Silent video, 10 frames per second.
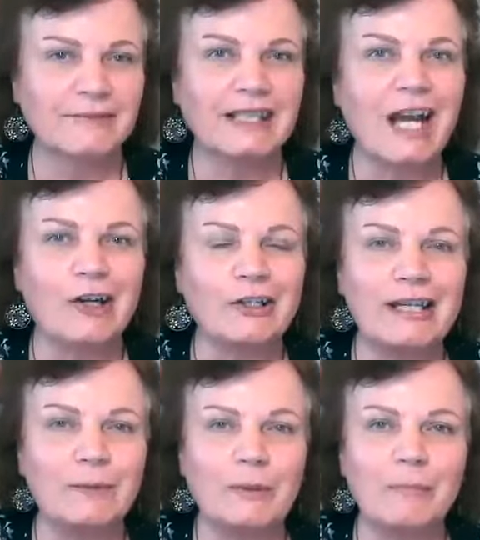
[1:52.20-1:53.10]

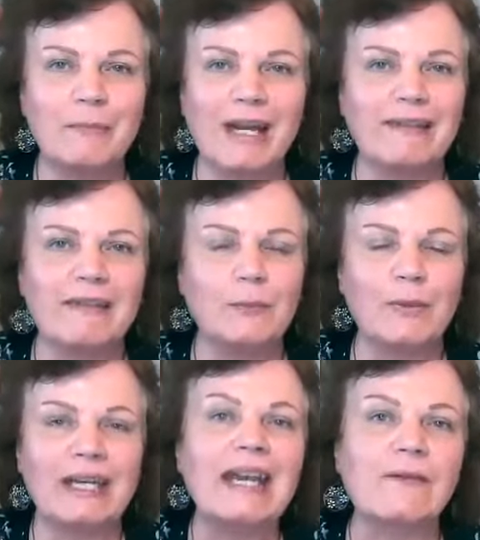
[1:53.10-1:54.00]
gardening would be my thing
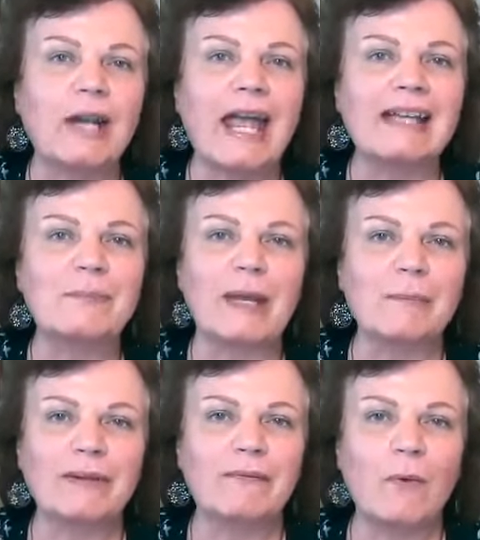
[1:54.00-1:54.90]
when it never has been
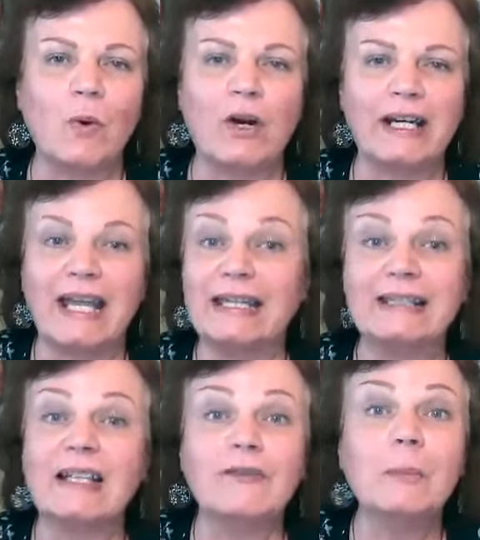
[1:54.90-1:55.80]
before, and I
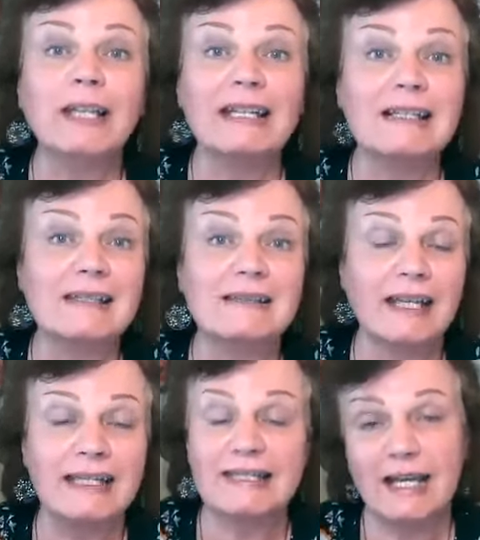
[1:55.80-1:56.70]
kill every plant
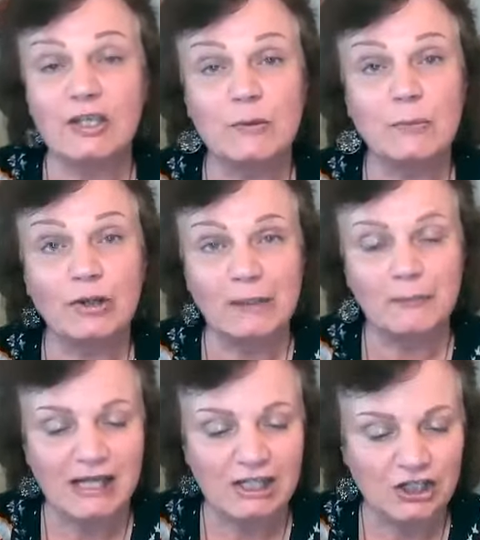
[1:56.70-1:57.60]
I touch pretty
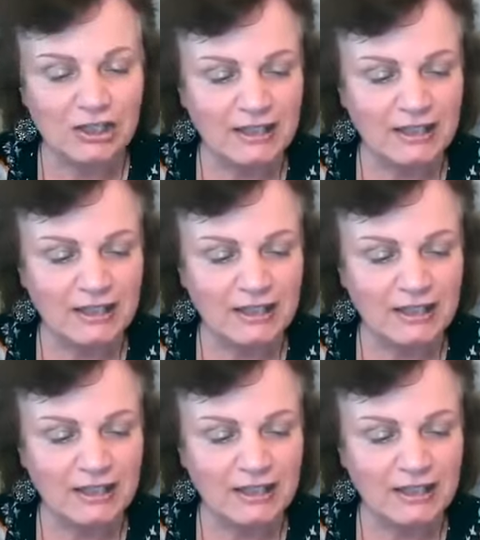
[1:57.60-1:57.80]
much.